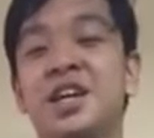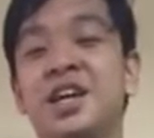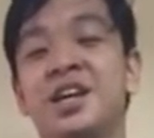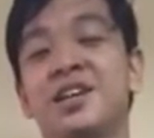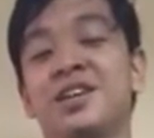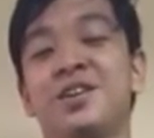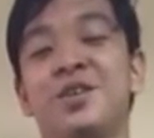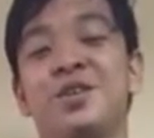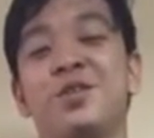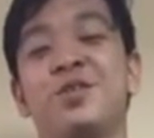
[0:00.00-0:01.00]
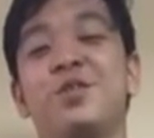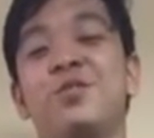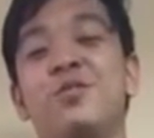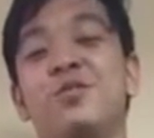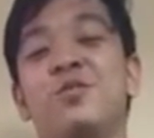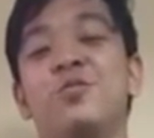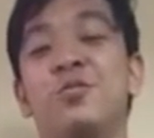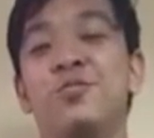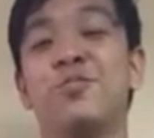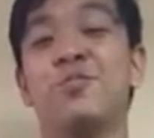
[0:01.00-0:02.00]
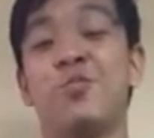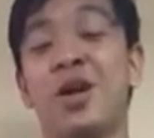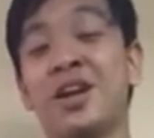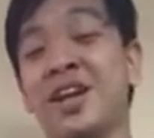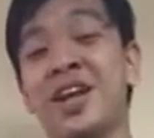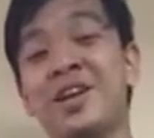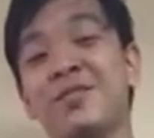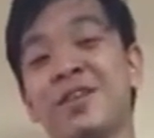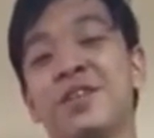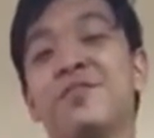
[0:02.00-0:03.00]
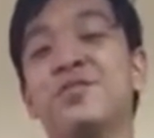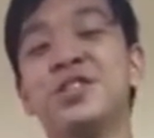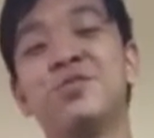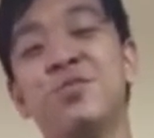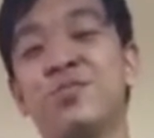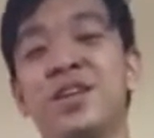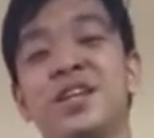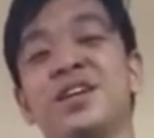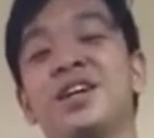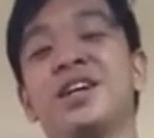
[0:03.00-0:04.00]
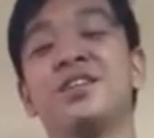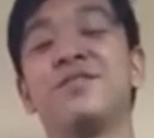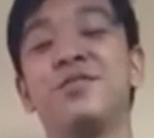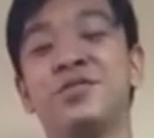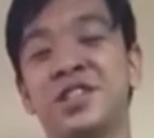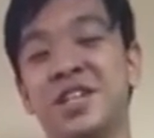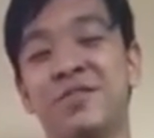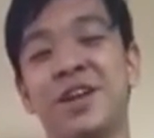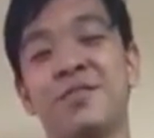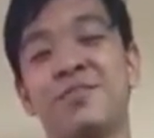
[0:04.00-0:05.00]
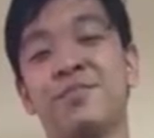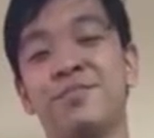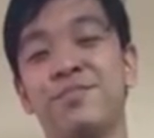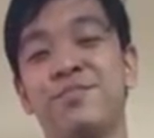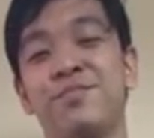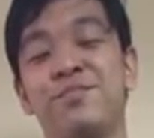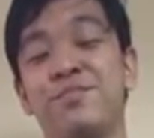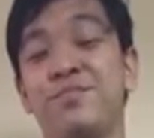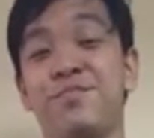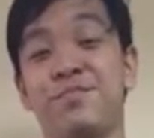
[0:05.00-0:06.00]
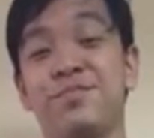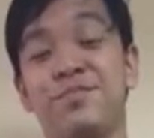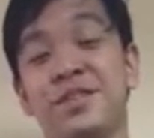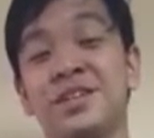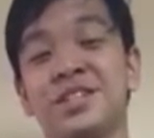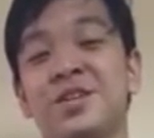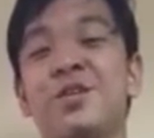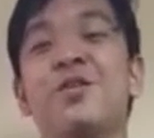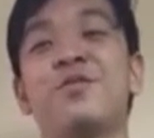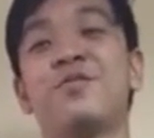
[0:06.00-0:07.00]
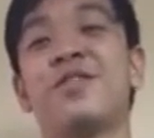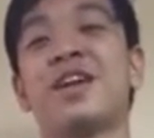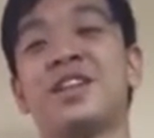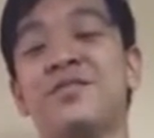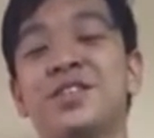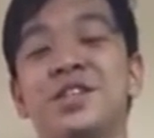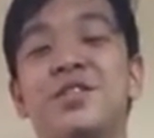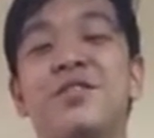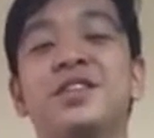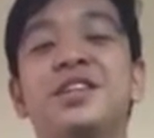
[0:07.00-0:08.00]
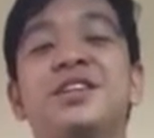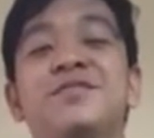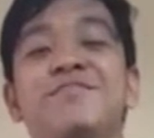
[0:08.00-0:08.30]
and would one day in the future would be the future development of artificial gravity.